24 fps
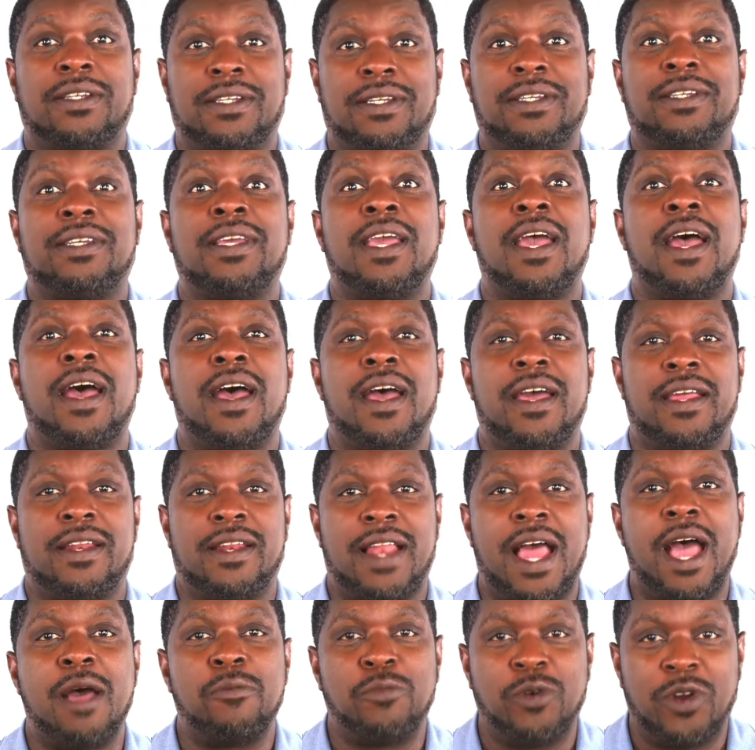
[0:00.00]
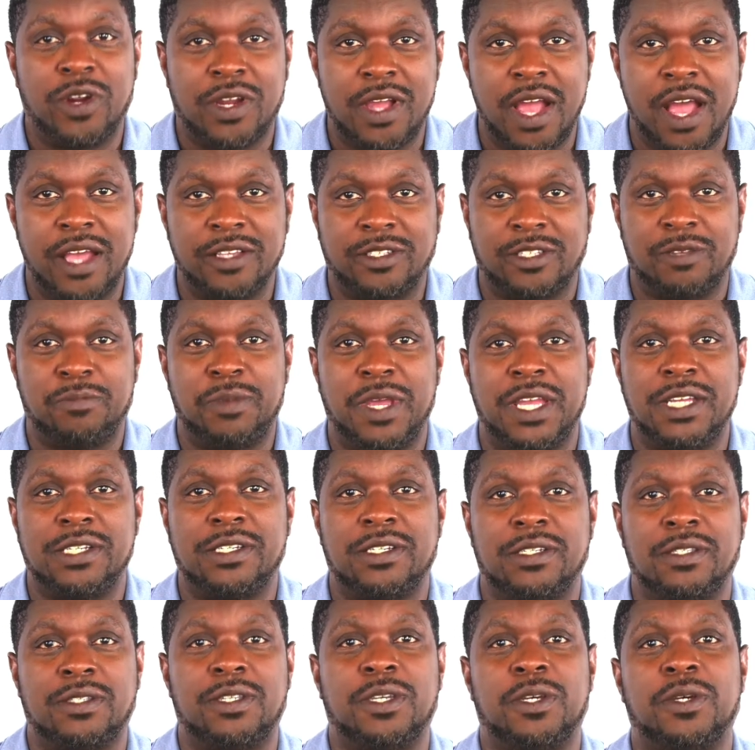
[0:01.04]
Yeah, and a lot more
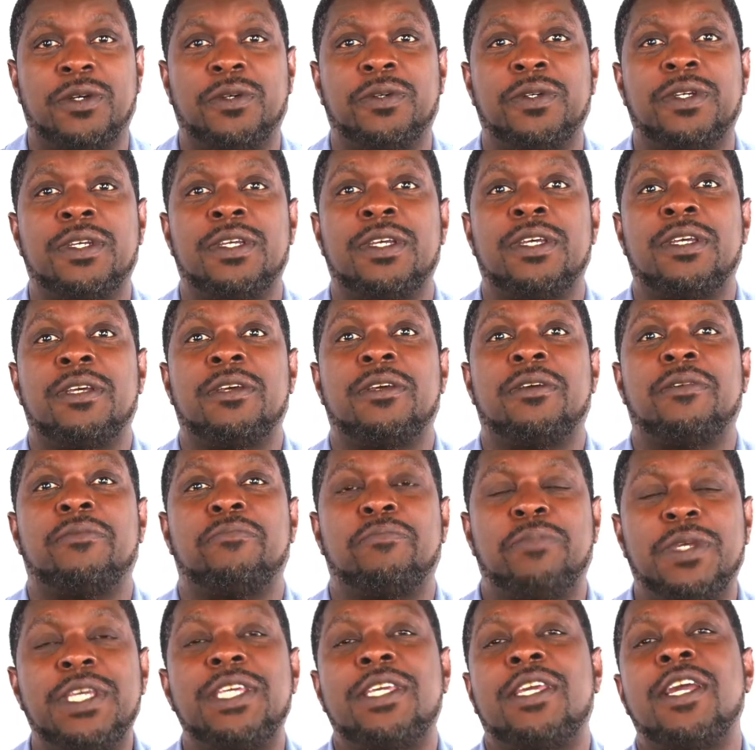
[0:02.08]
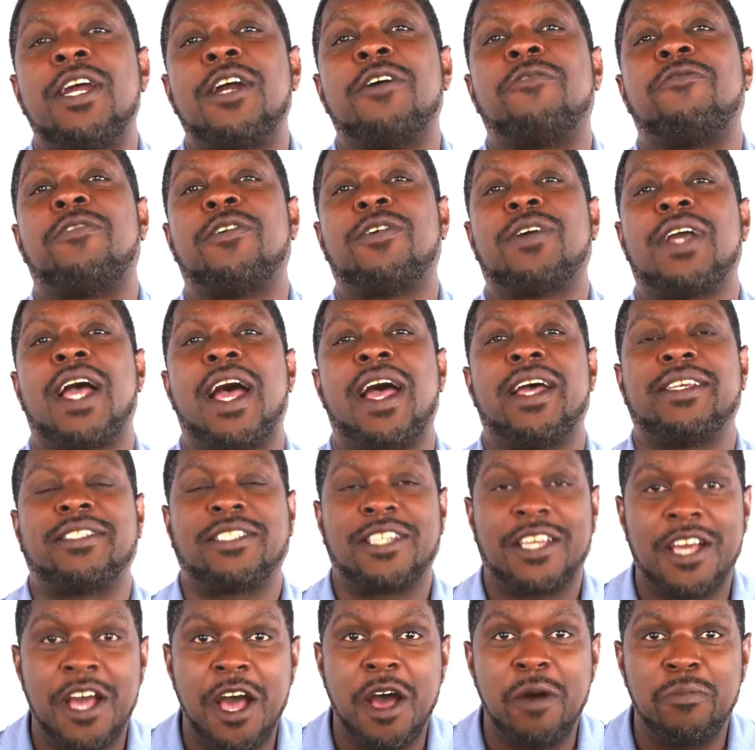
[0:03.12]
constipation too. Be careful, guys.
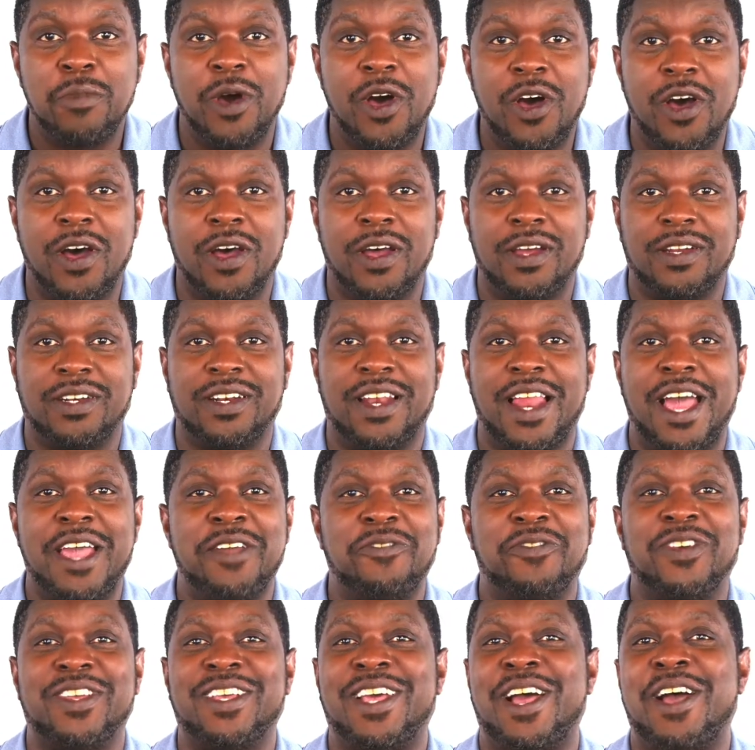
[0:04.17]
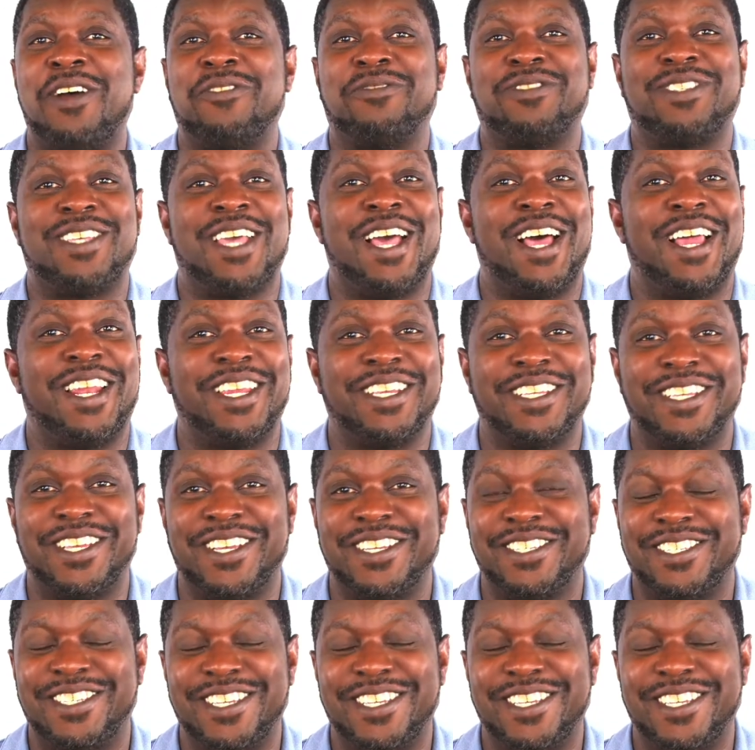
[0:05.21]
Come on. Life, I'm telling you, it